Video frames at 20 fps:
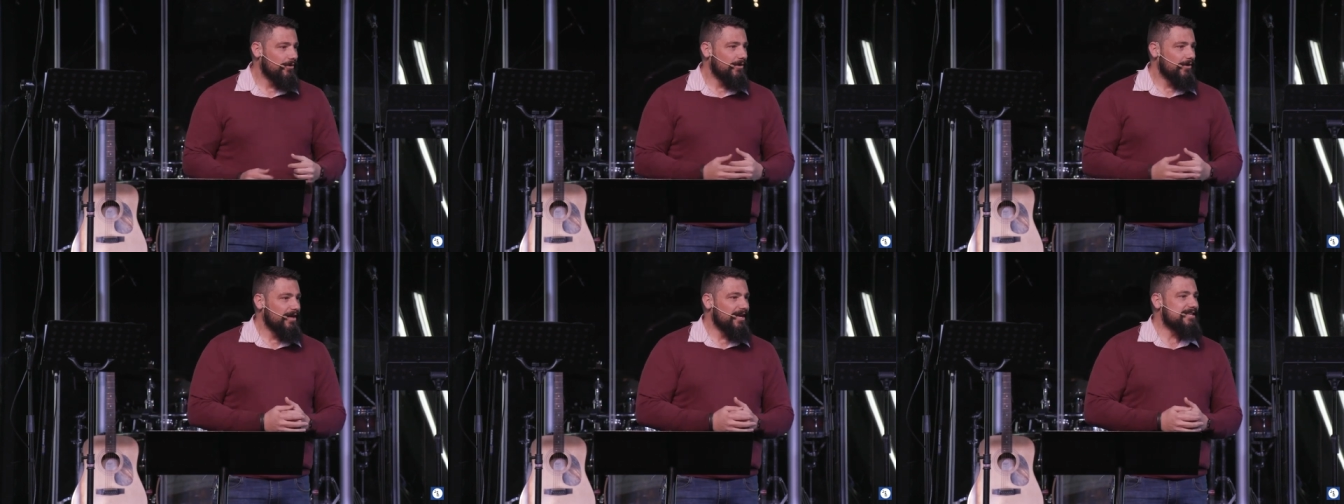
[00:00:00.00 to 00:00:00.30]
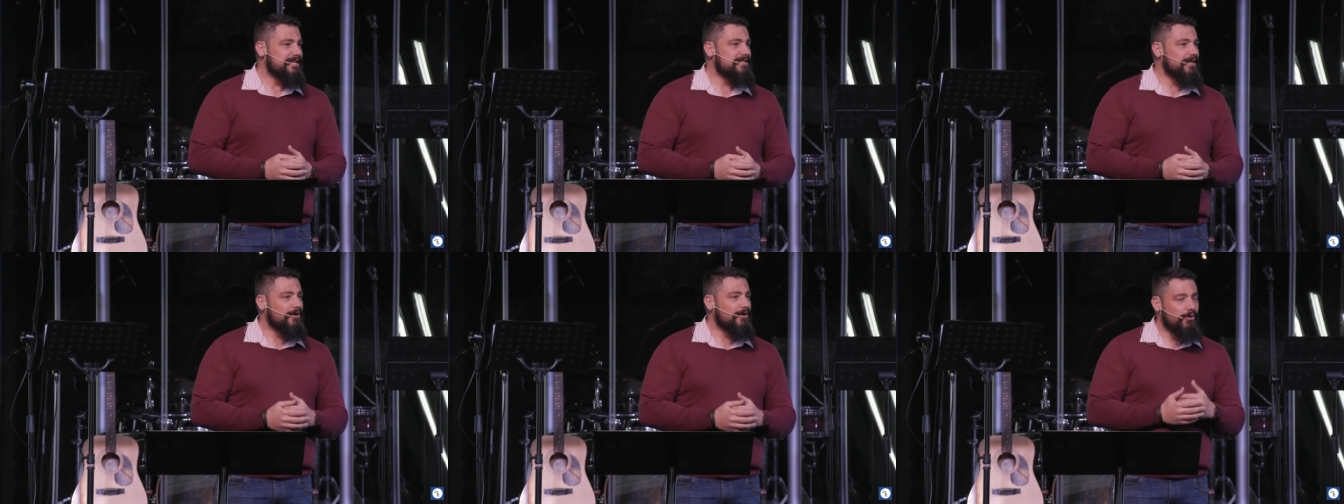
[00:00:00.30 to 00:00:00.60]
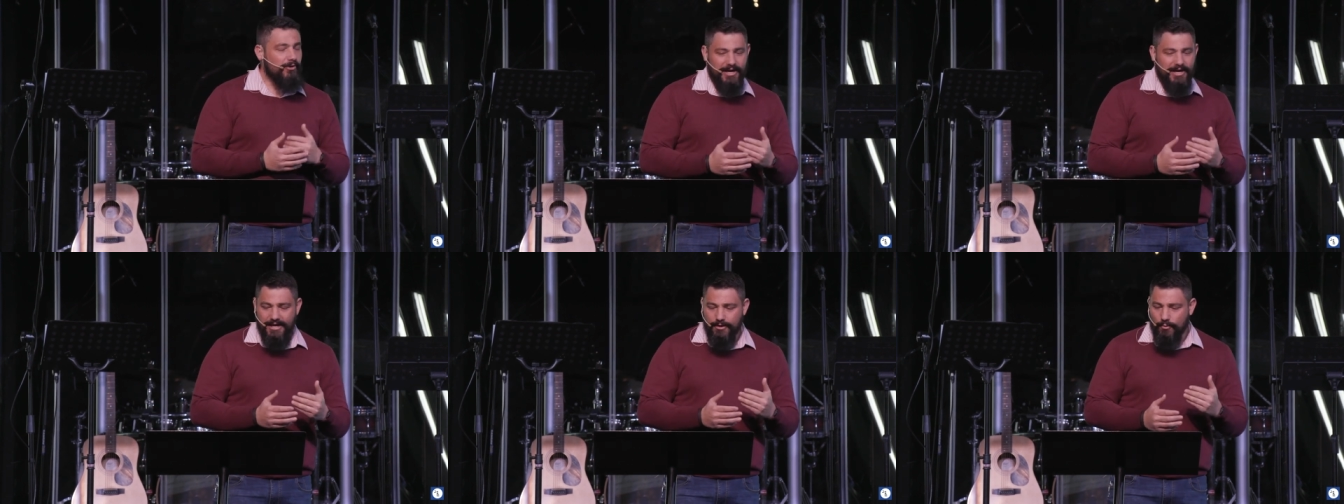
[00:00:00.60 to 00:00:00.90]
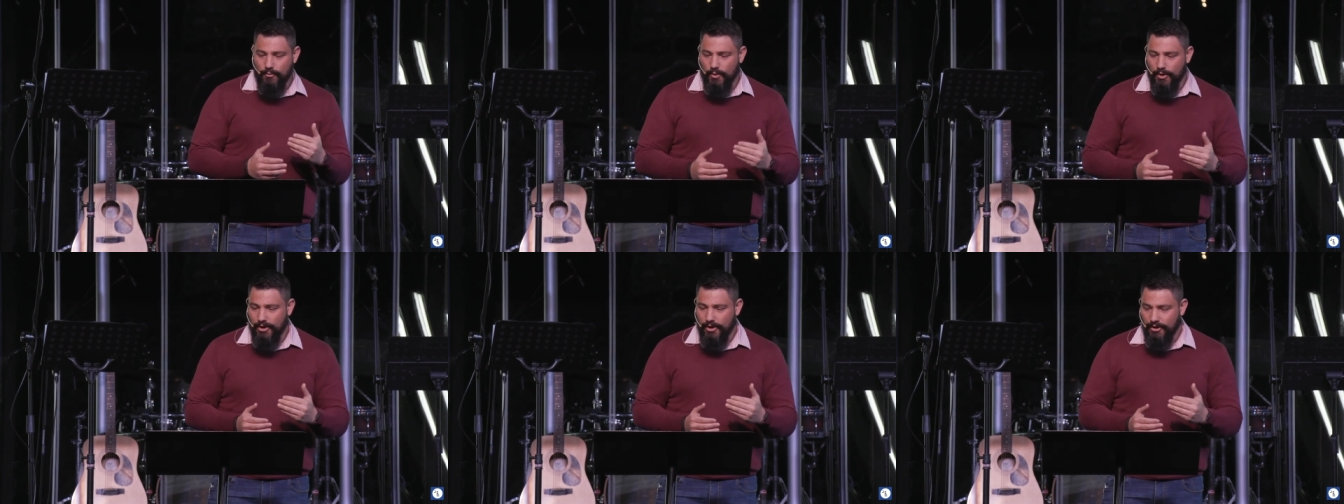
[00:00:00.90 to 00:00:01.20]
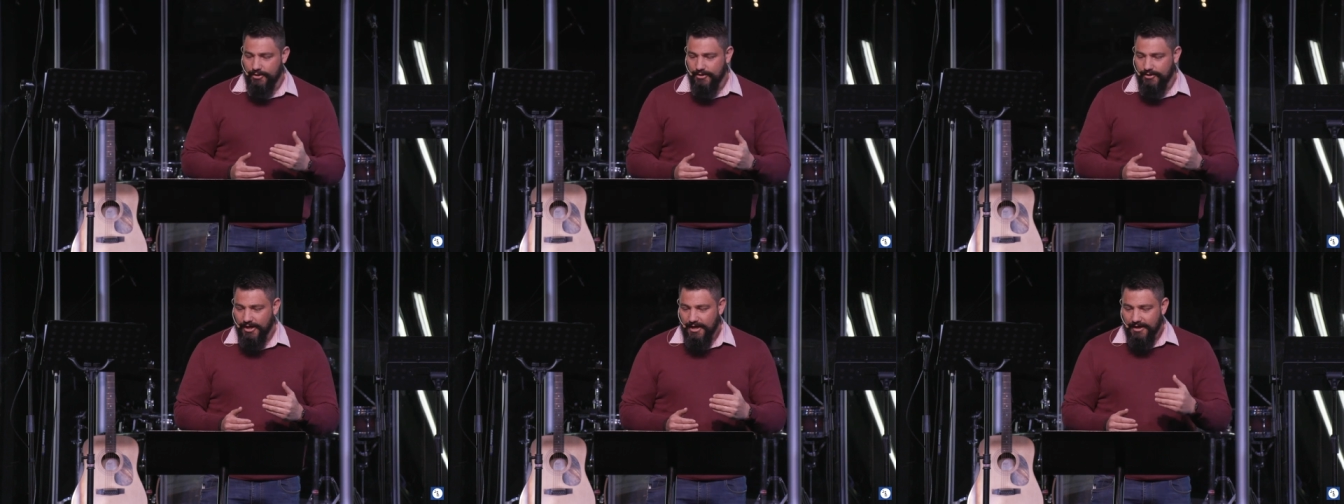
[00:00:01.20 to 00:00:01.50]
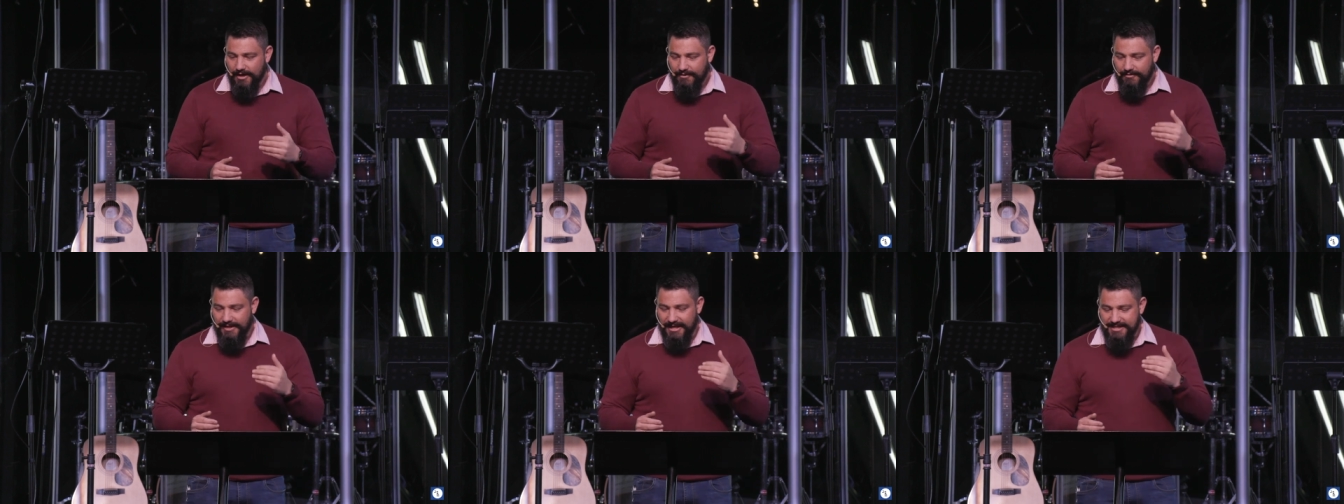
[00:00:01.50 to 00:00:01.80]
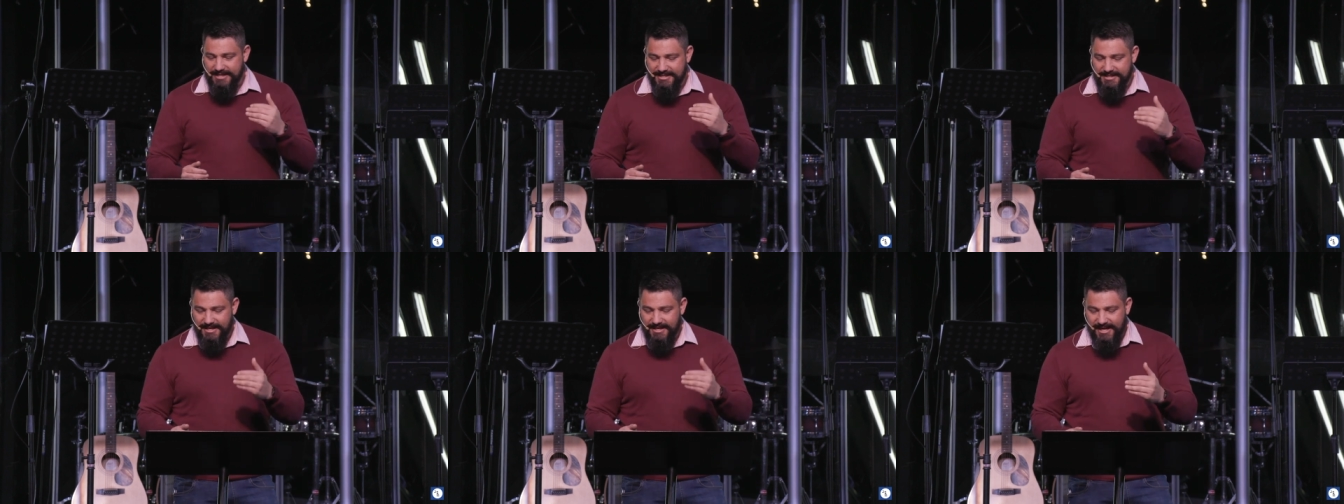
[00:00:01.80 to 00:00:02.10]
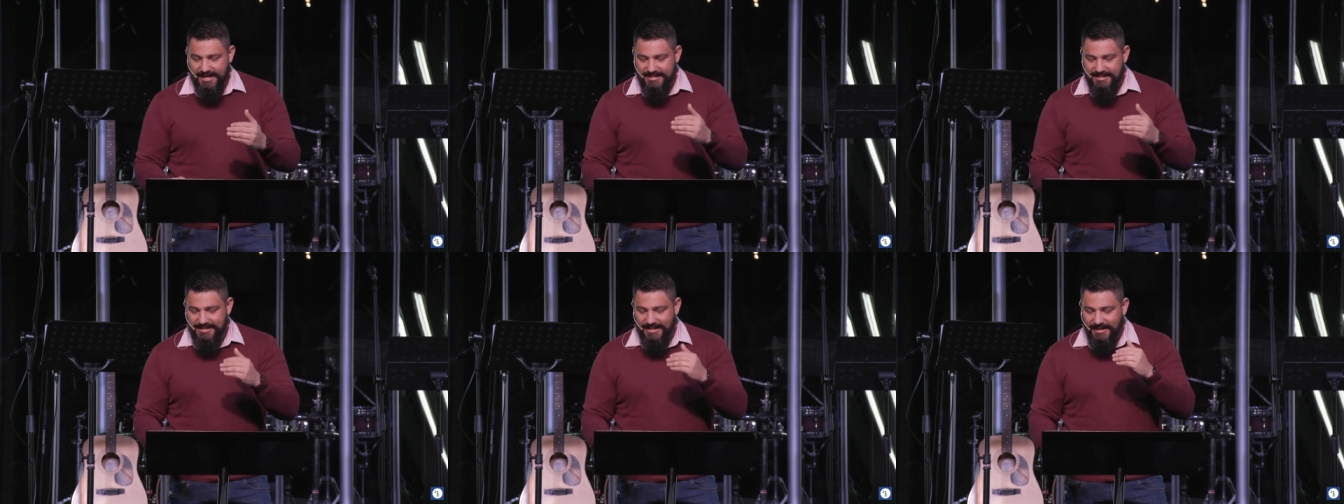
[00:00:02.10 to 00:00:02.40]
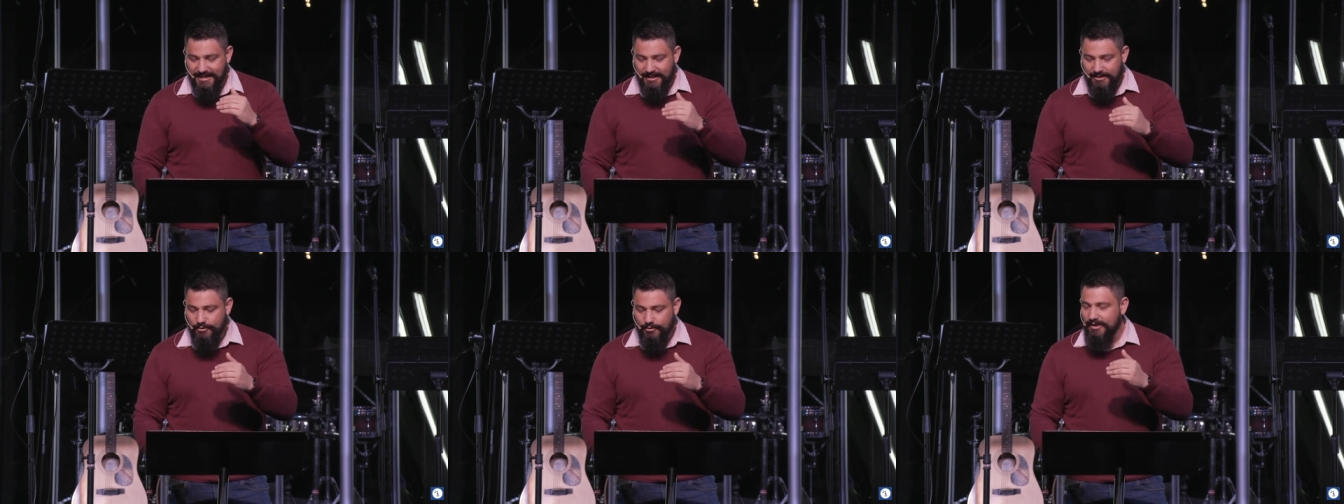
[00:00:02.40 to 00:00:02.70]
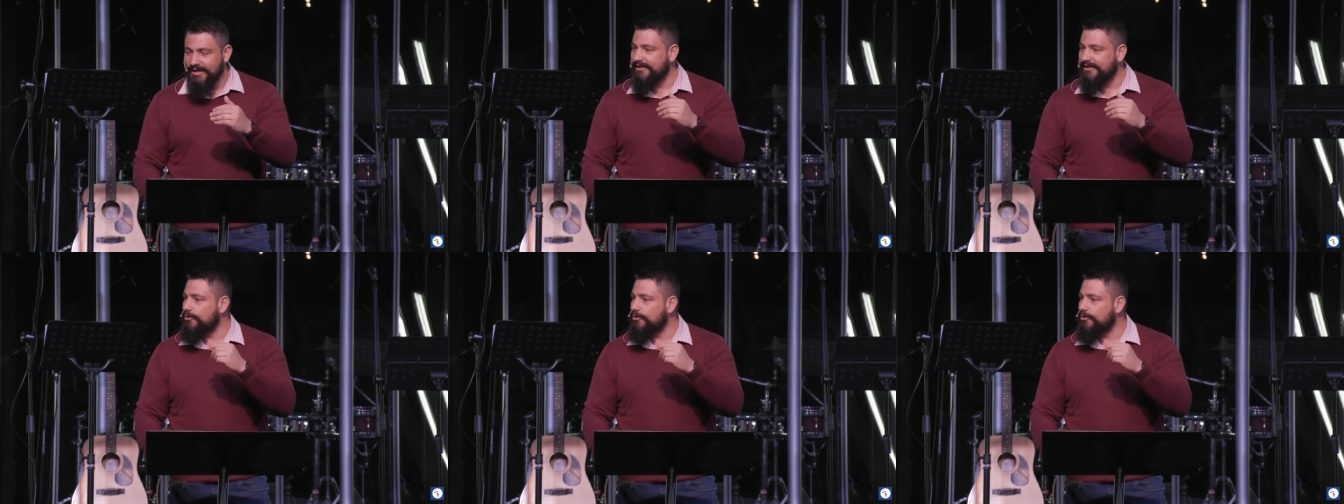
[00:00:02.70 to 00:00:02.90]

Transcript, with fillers: It's a Greek word that says literally